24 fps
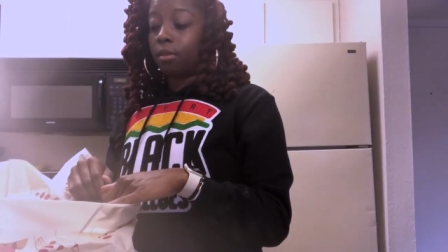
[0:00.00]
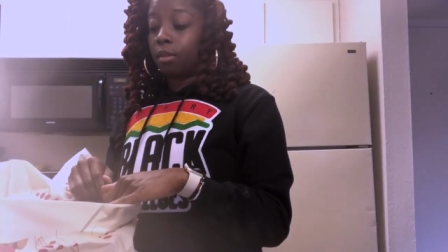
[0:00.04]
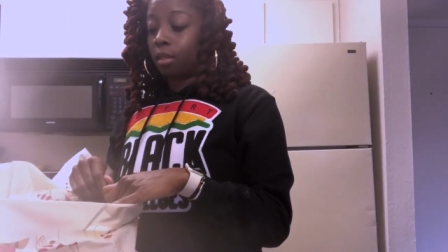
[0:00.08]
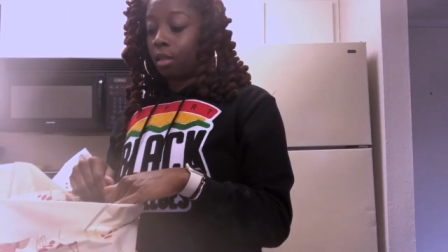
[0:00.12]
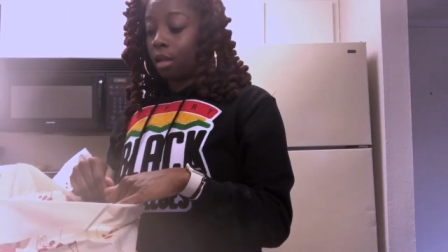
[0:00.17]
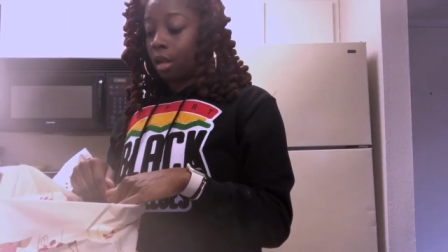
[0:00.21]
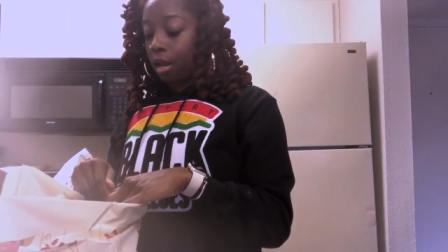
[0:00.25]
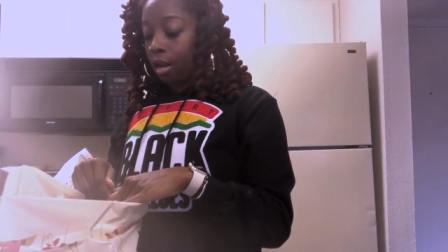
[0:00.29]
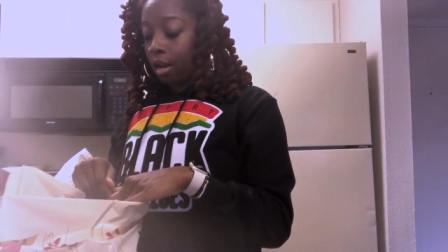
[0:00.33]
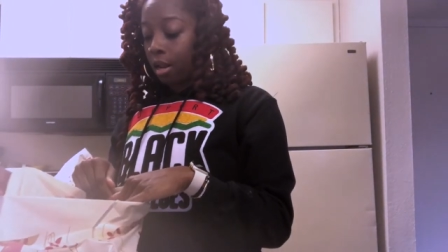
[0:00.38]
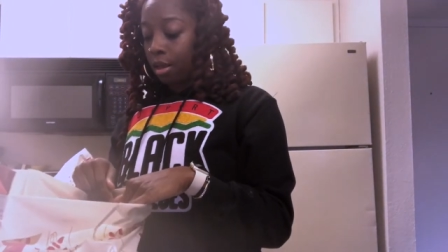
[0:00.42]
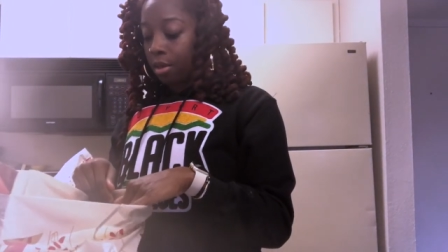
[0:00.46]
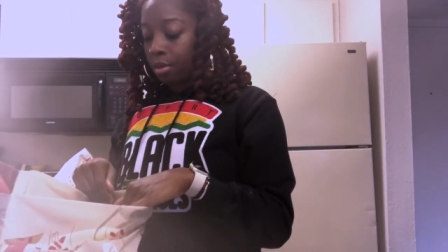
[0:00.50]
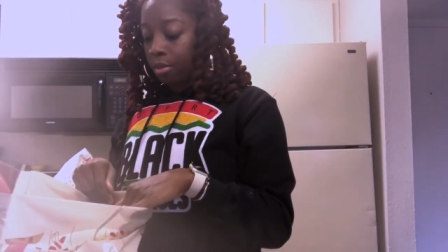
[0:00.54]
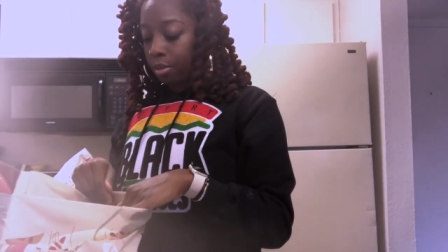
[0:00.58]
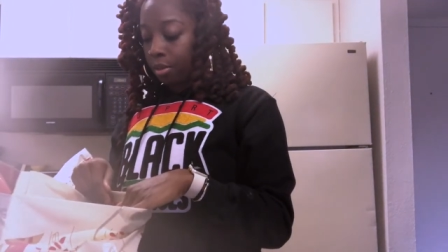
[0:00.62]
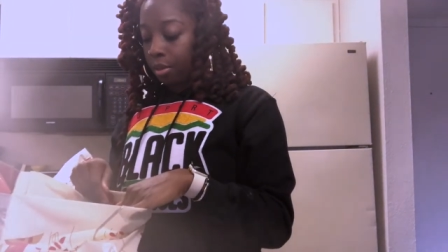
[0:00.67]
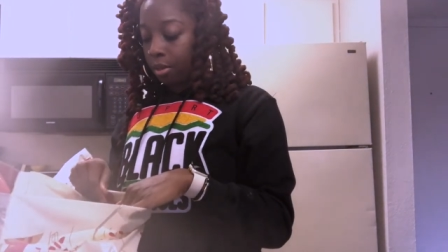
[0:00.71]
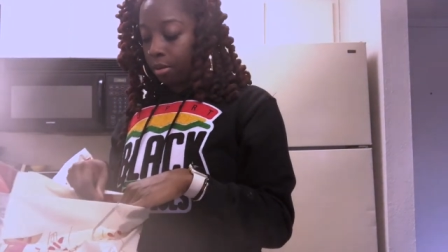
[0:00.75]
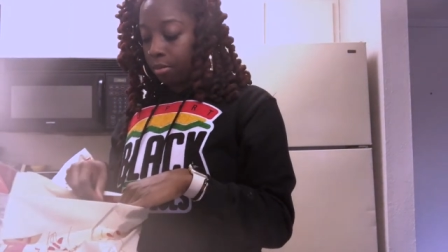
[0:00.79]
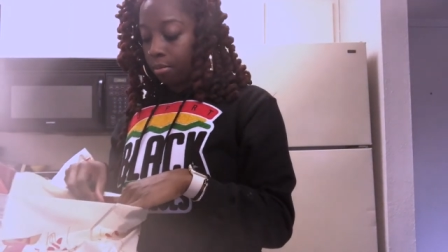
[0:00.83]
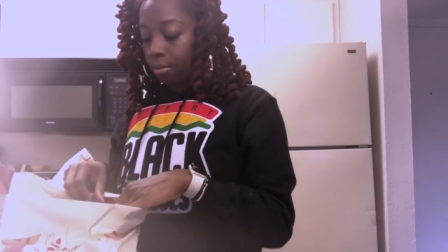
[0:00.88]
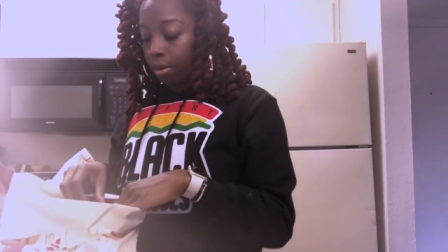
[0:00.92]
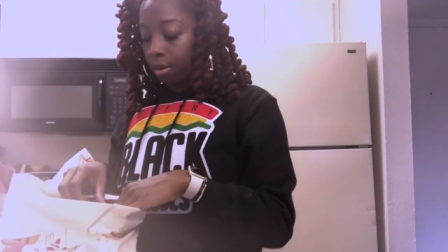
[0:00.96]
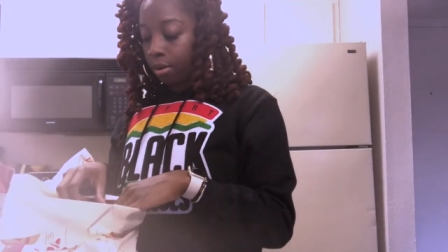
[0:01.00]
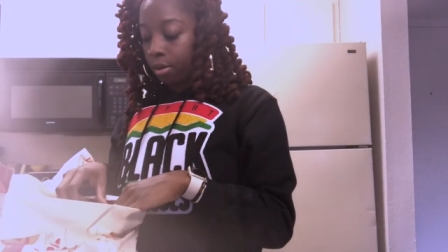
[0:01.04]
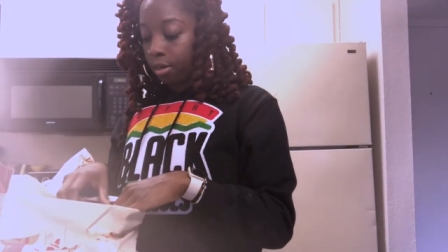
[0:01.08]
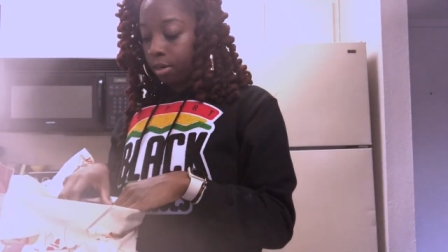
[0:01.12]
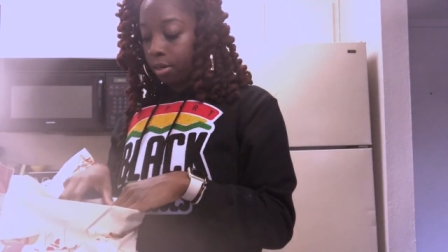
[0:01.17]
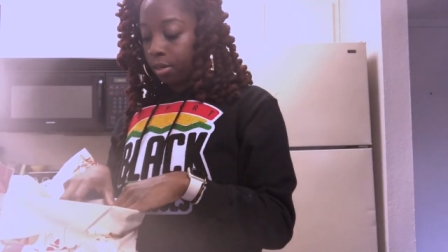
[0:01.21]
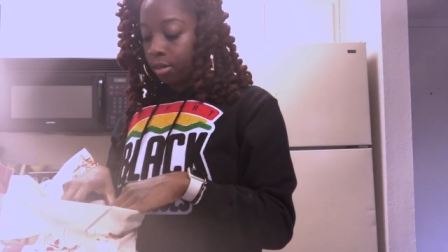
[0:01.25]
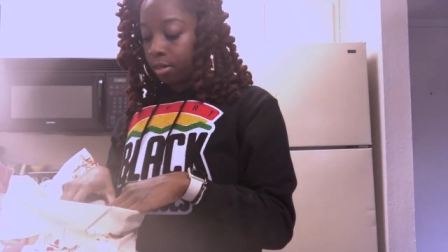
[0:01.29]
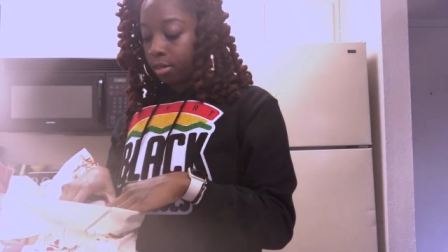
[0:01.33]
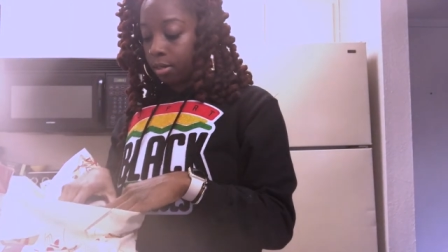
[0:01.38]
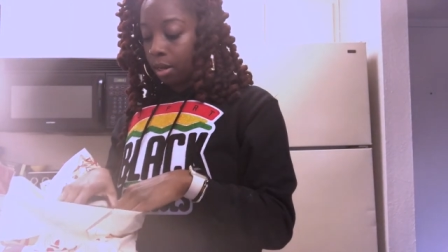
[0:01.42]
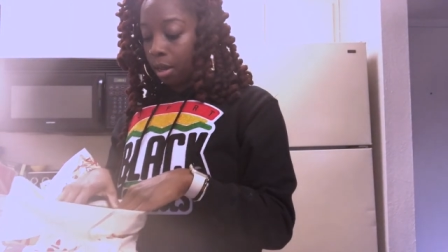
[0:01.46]
Now that I think about
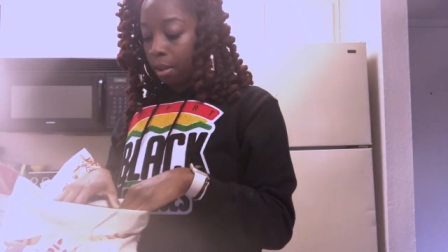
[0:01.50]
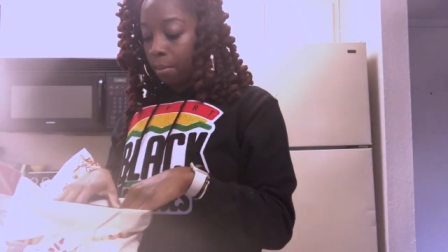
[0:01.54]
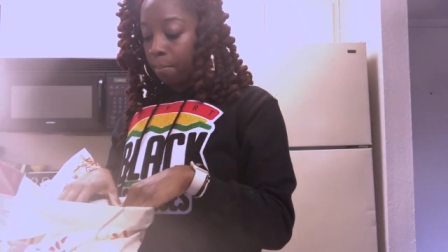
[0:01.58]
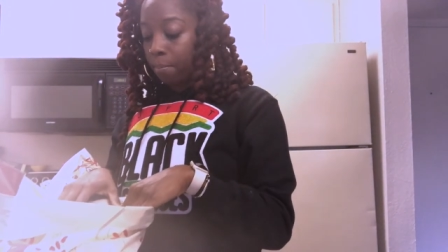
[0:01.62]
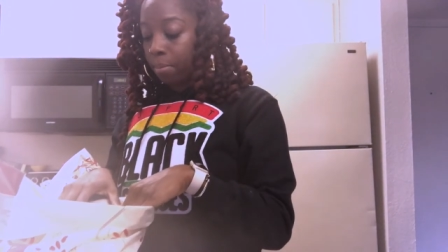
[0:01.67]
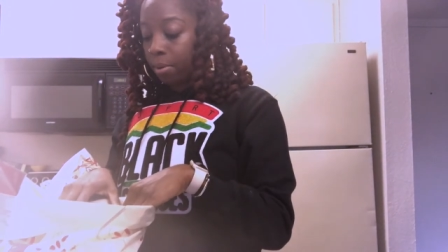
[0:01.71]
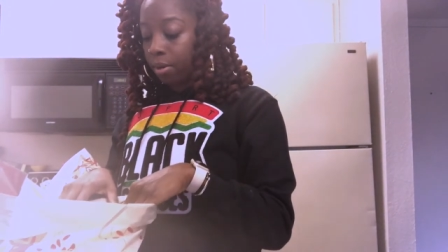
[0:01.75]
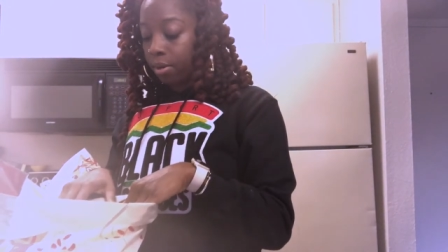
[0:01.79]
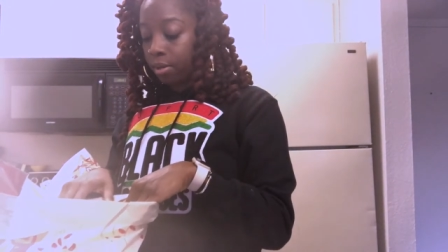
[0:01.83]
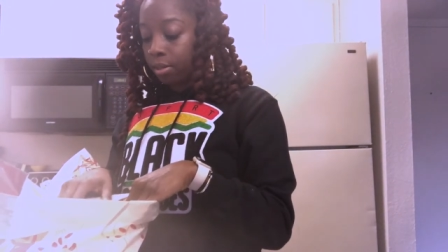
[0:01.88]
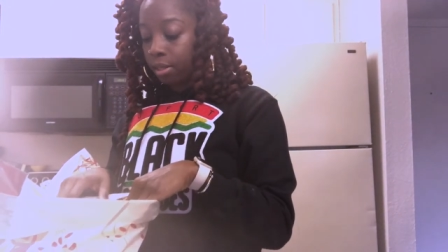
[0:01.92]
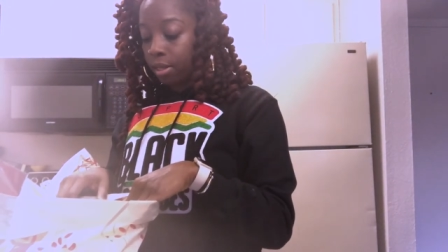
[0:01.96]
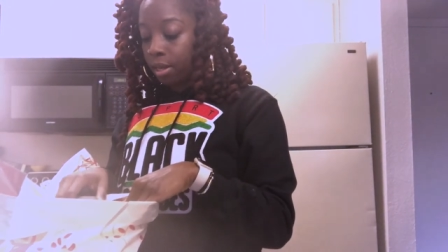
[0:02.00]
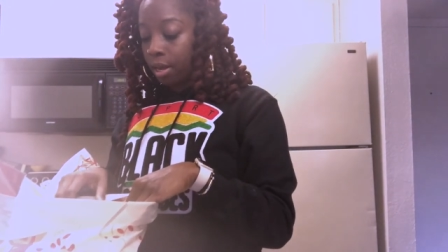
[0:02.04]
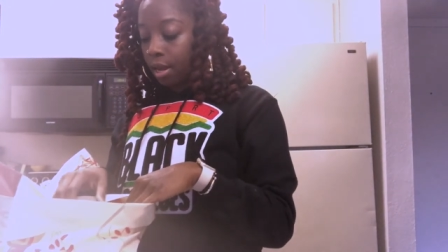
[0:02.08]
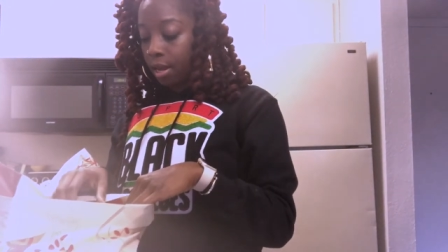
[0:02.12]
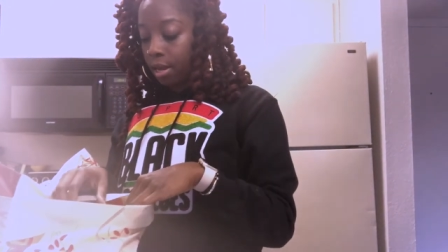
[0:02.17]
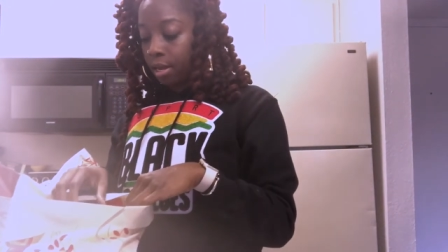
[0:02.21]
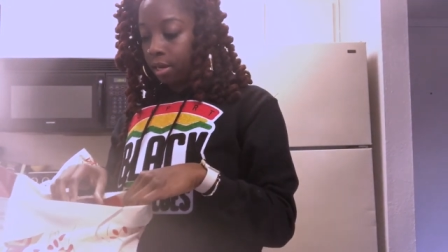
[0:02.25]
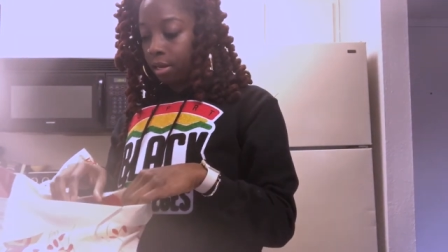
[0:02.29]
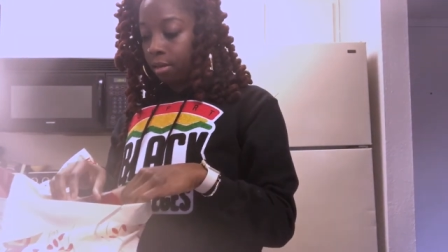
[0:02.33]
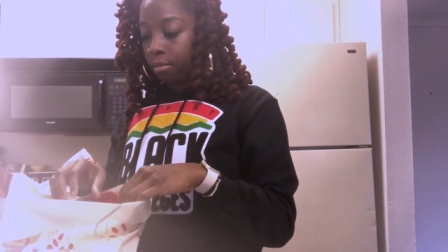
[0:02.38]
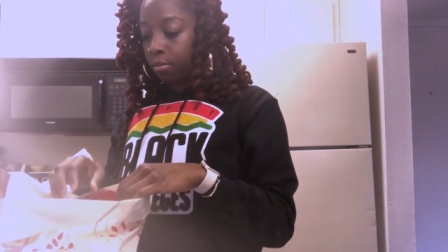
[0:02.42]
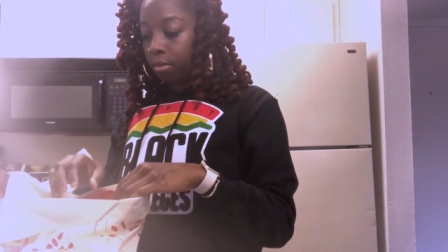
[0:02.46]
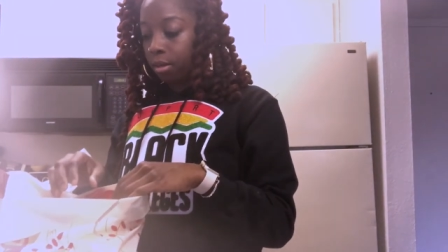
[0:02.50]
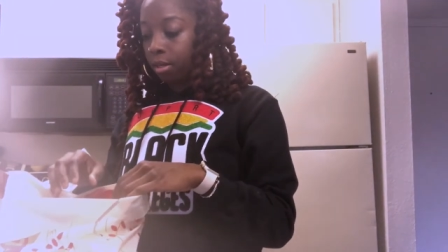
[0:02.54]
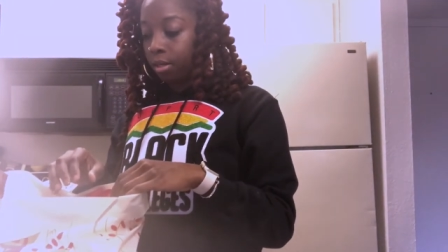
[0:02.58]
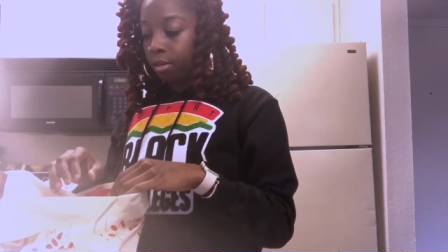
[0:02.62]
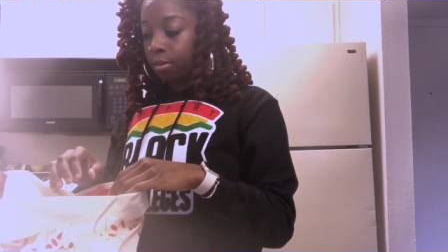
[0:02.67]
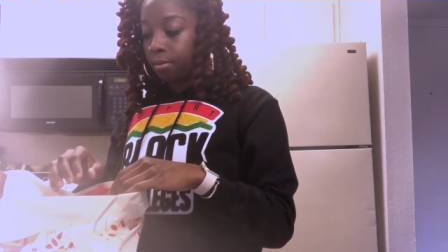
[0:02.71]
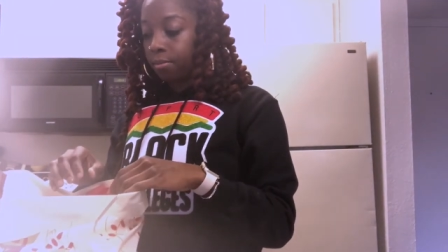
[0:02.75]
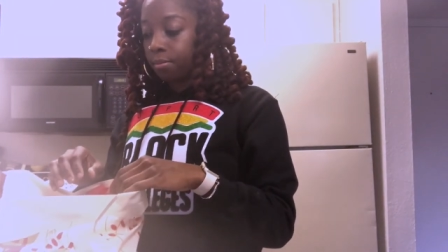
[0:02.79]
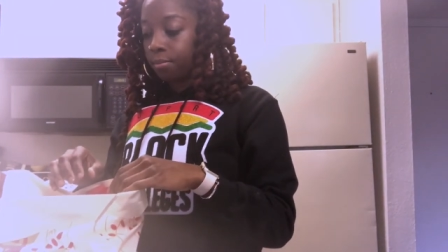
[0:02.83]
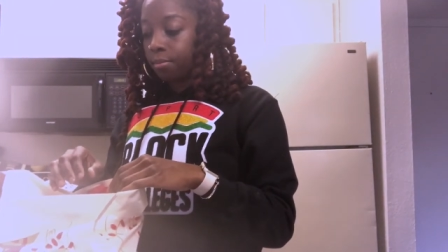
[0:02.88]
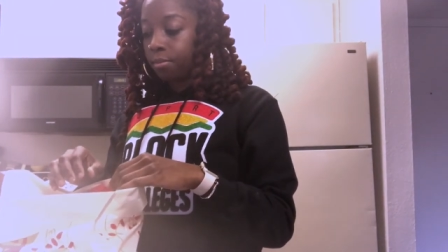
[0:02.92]
it, I barely got any meat